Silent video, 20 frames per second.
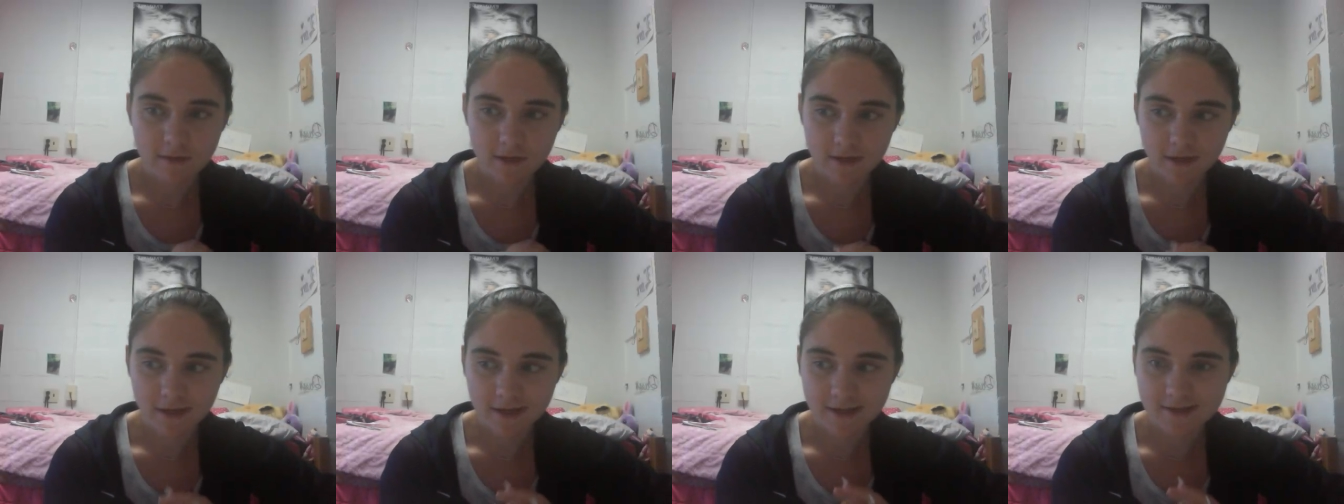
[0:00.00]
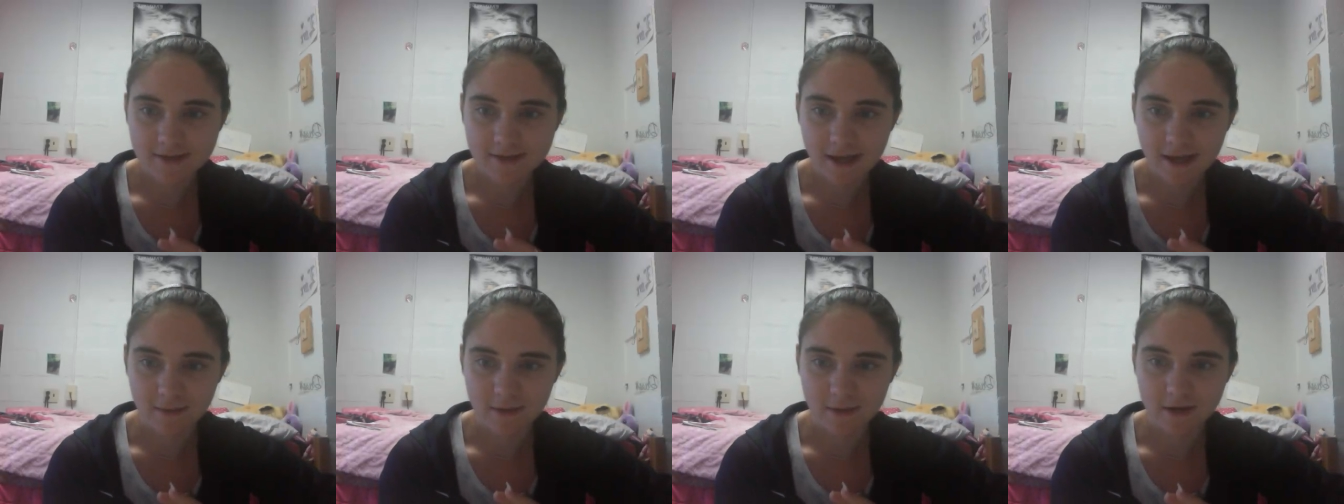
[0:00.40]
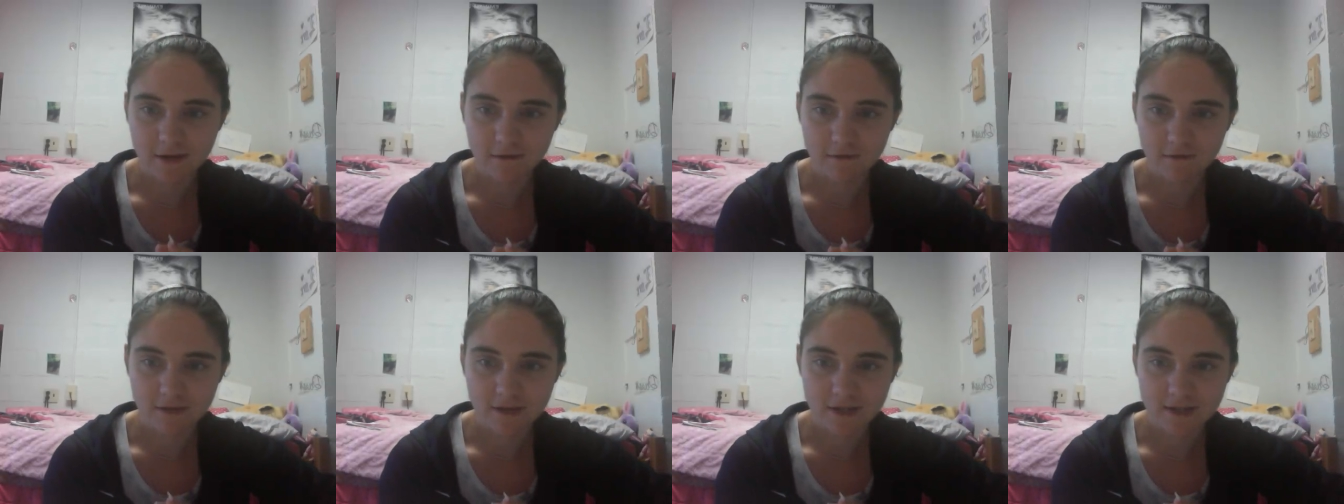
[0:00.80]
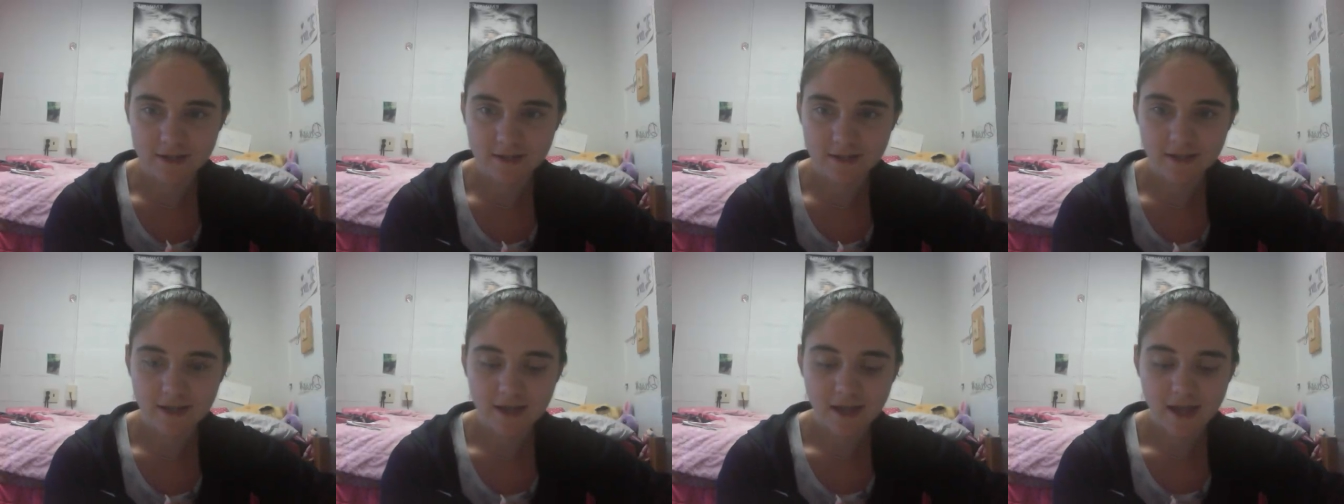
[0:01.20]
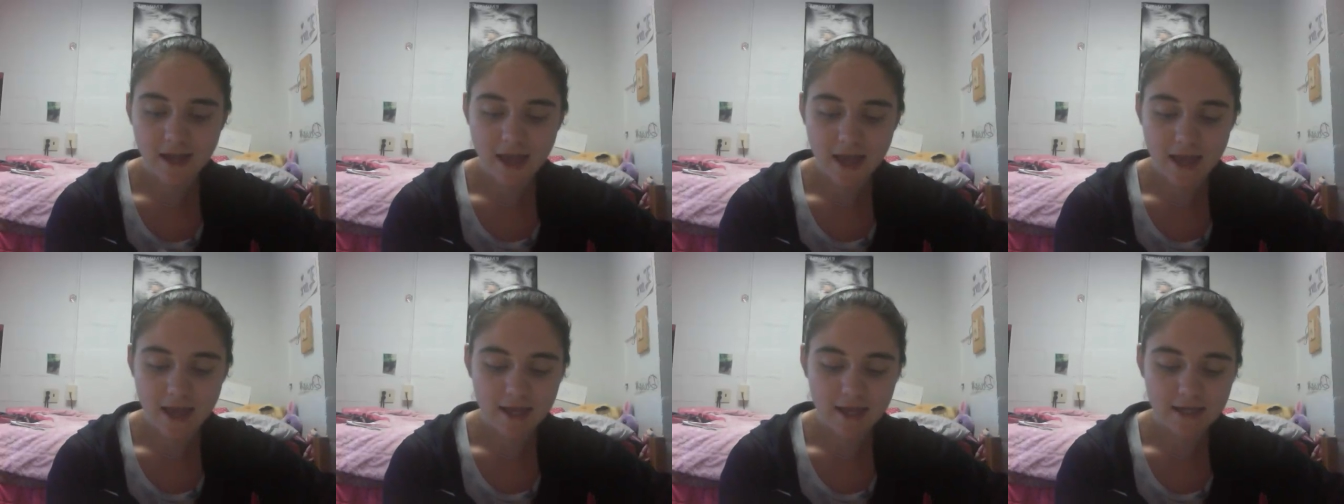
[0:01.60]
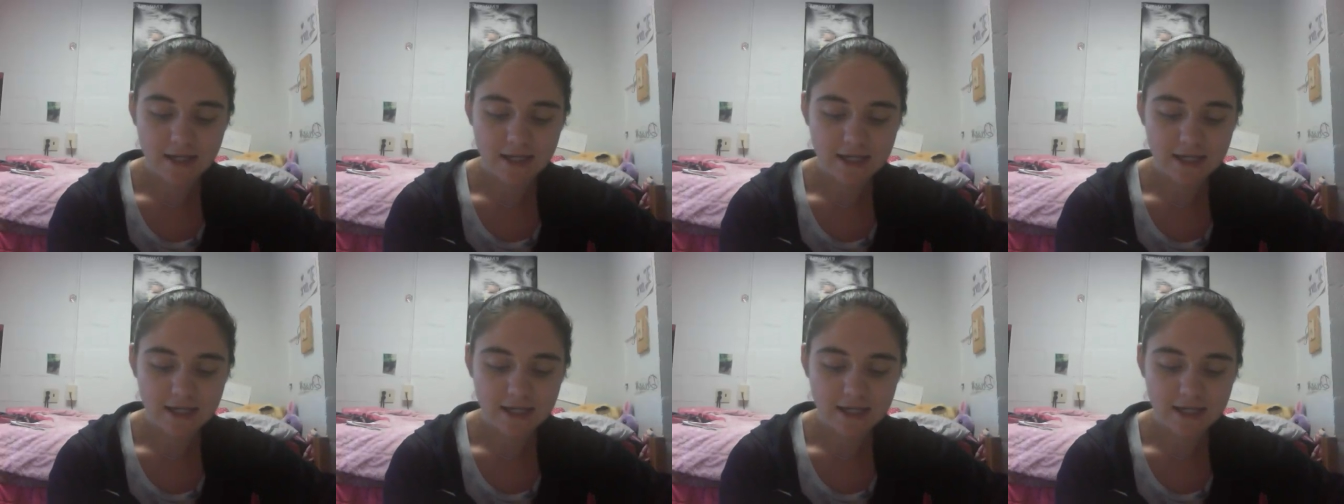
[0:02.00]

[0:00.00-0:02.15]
like segment of this, and